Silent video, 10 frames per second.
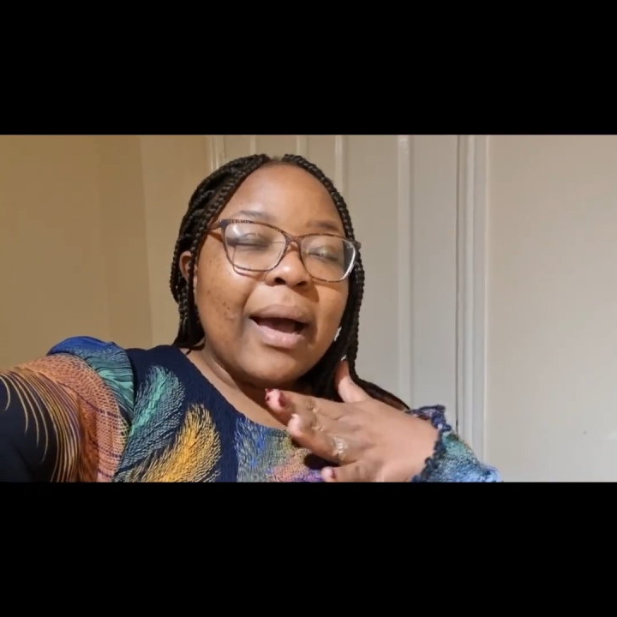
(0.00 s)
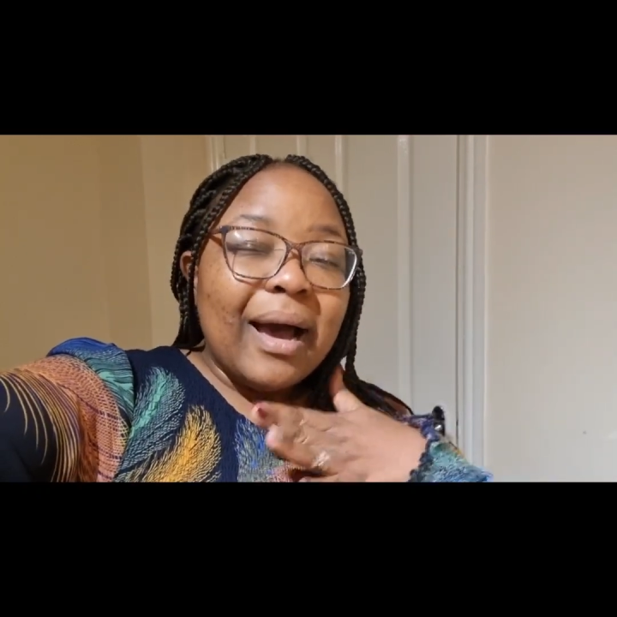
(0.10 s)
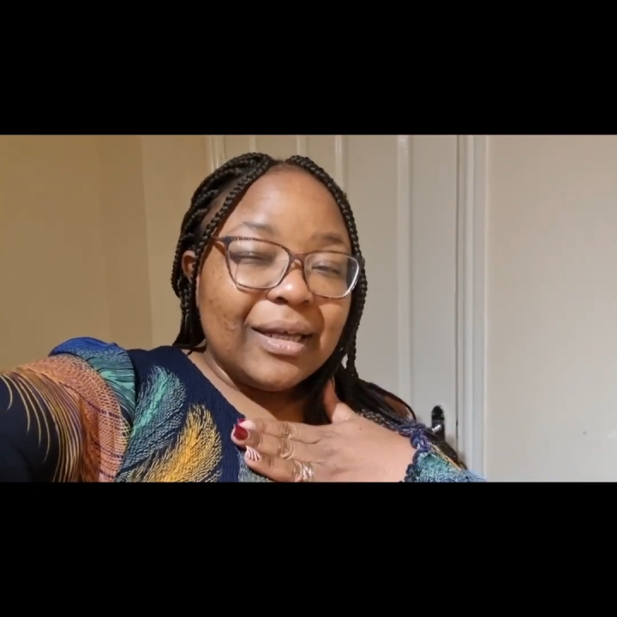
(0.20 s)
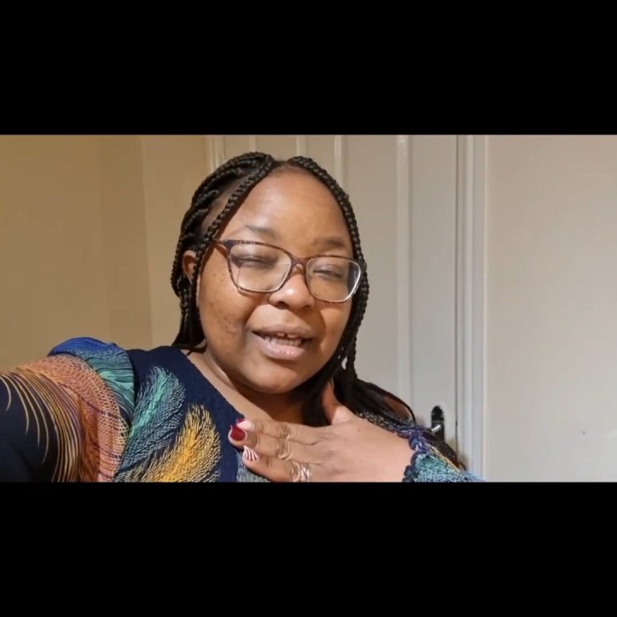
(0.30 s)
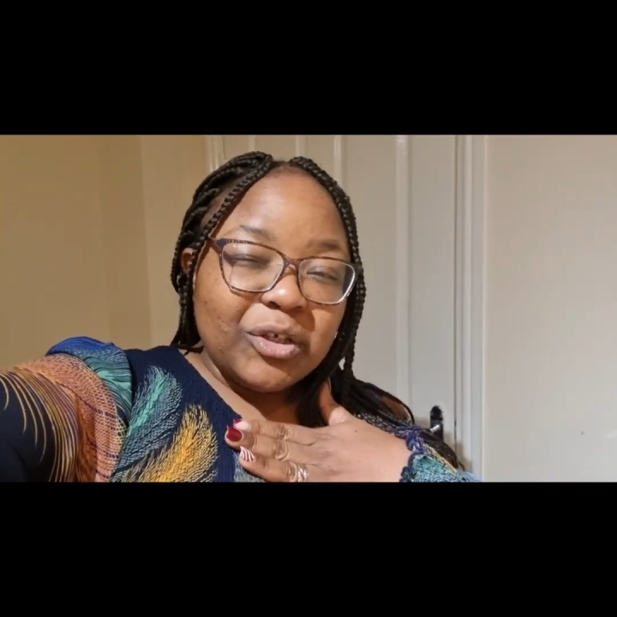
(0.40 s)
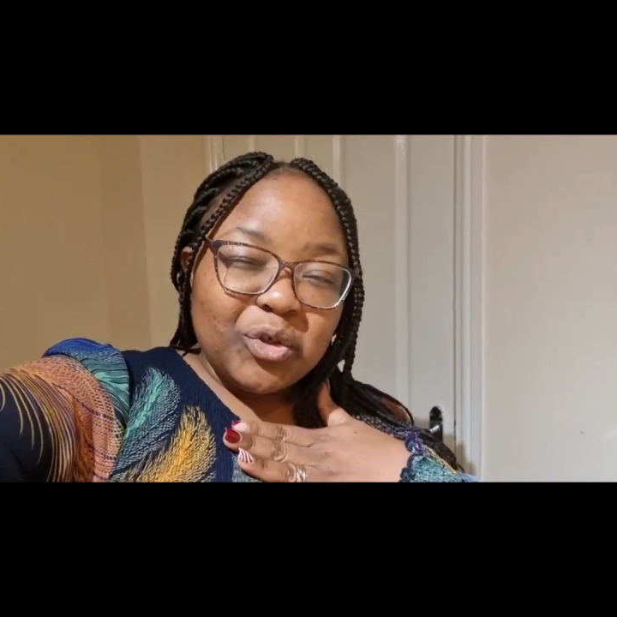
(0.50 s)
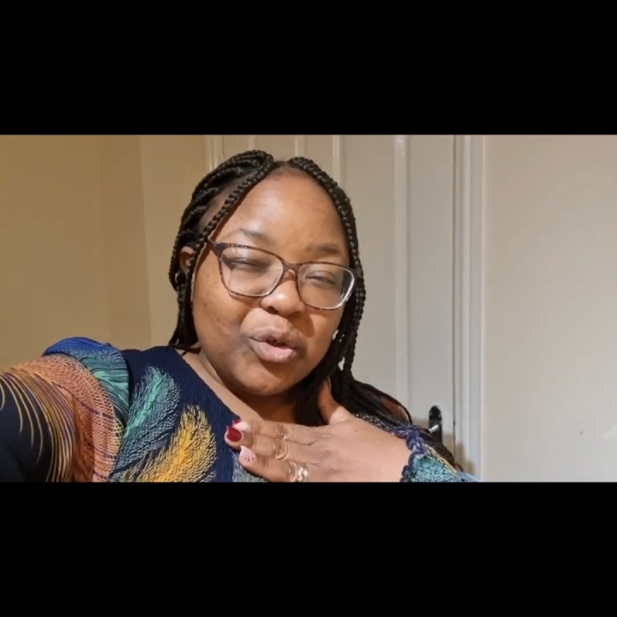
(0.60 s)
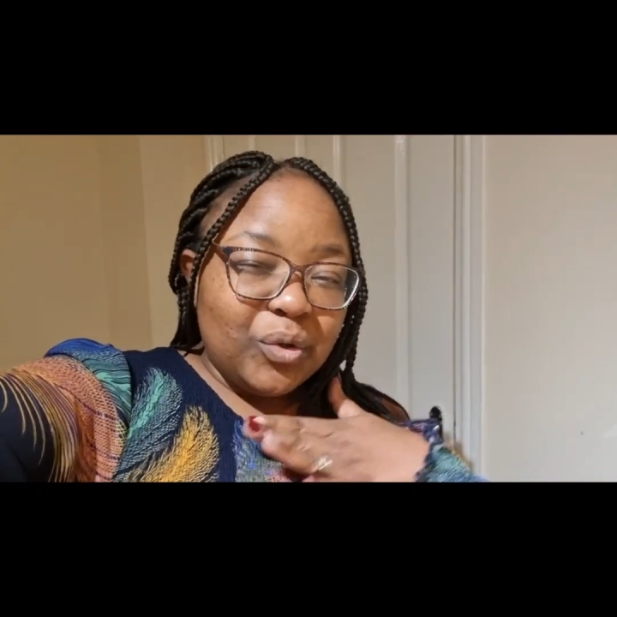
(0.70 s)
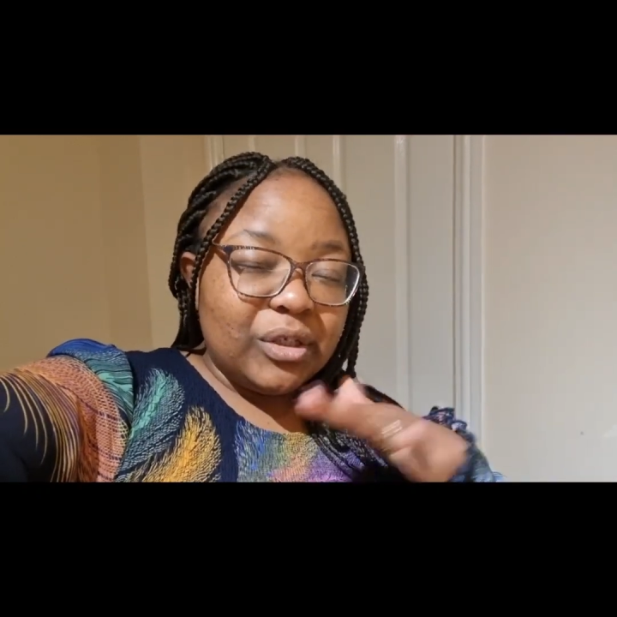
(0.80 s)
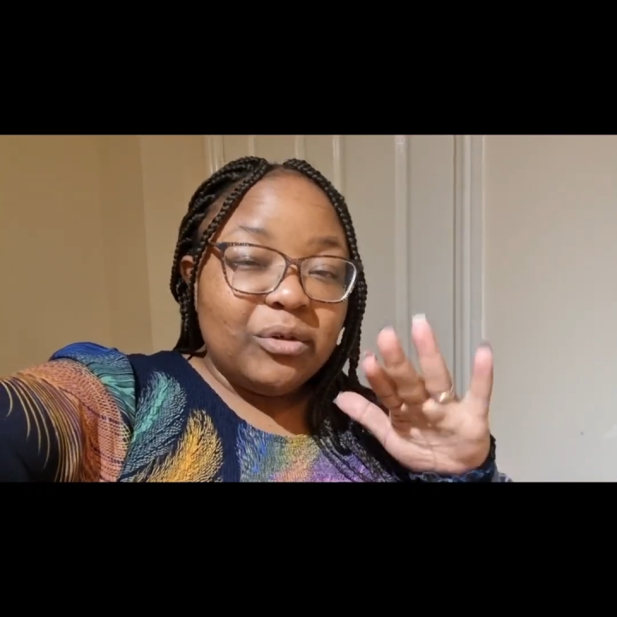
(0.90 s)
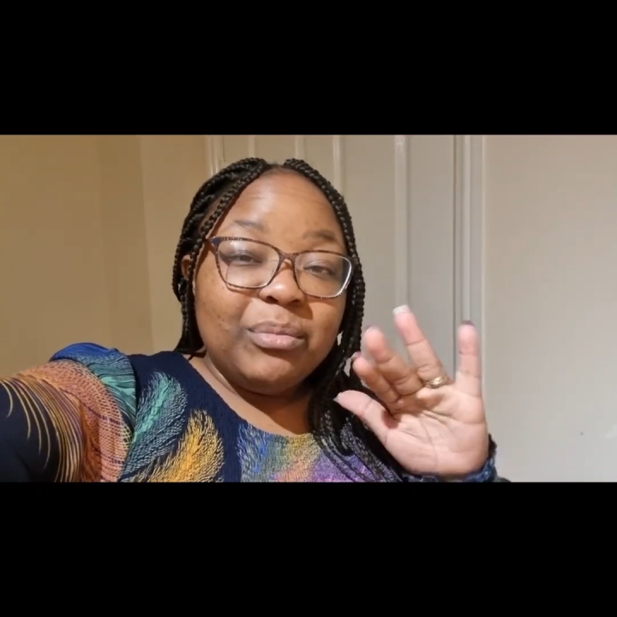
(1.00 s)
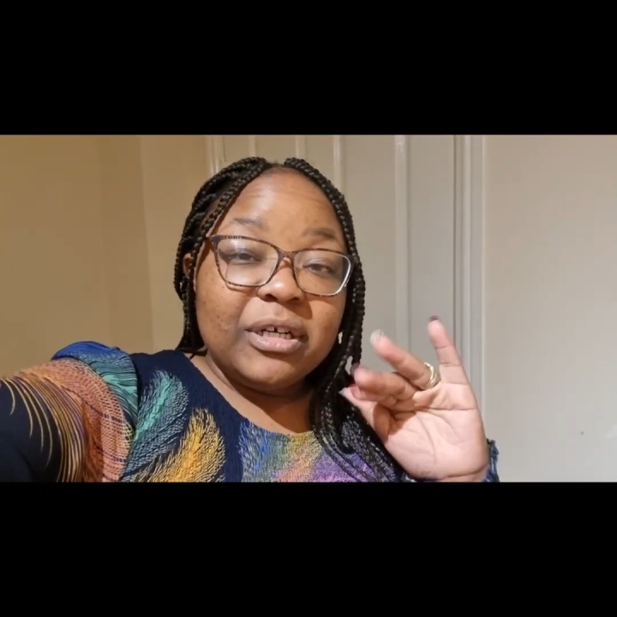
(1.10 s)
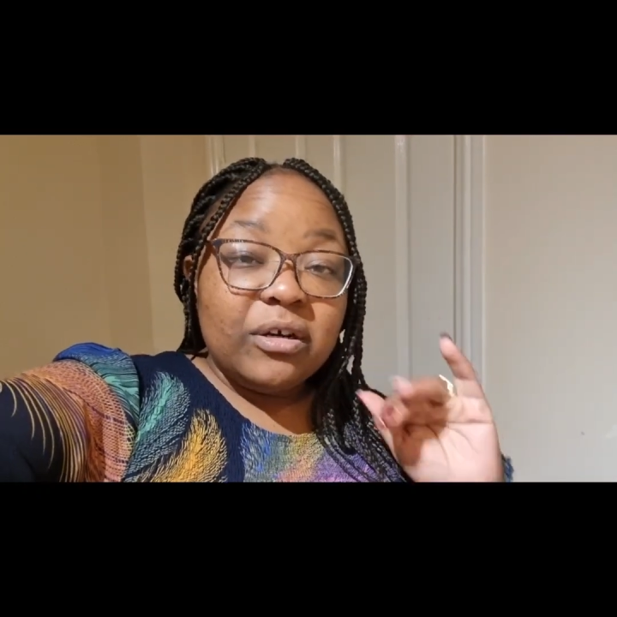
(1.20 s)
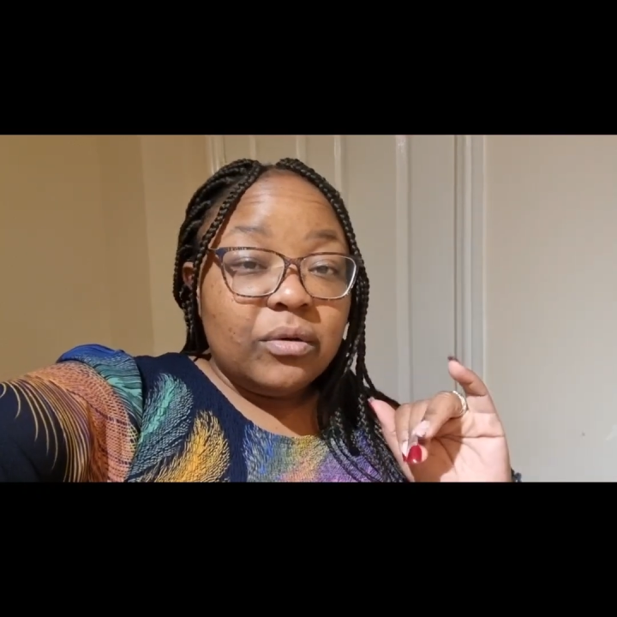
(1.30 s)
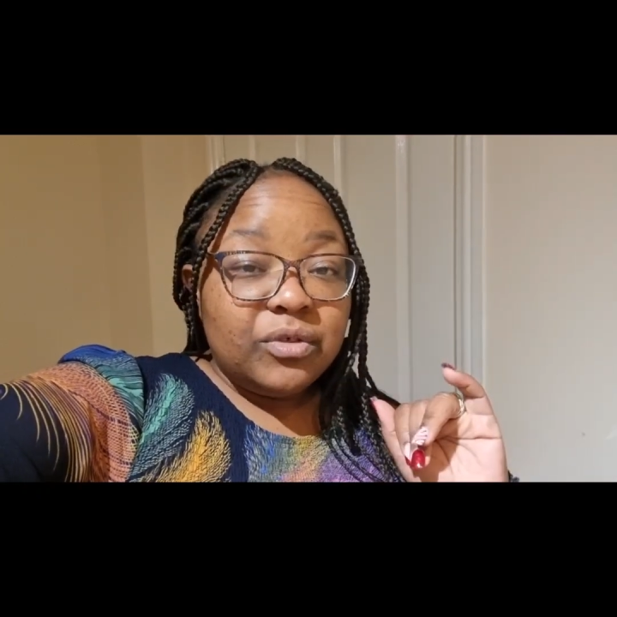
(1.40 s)
I like to go a little
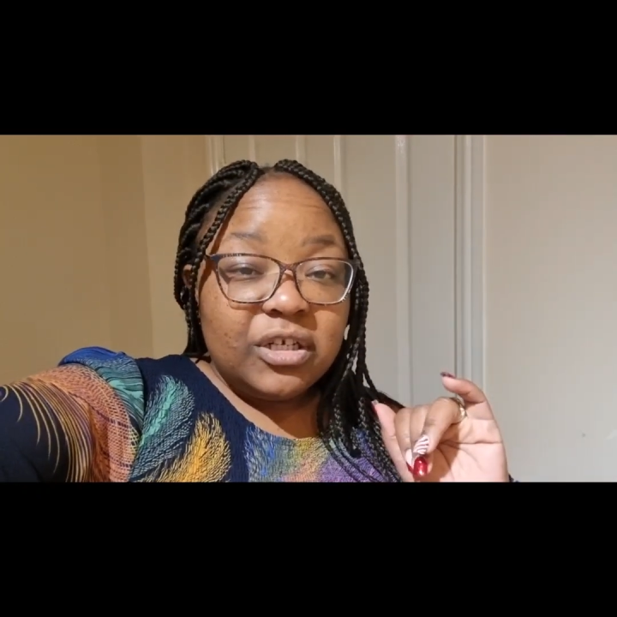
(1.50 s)
bit cold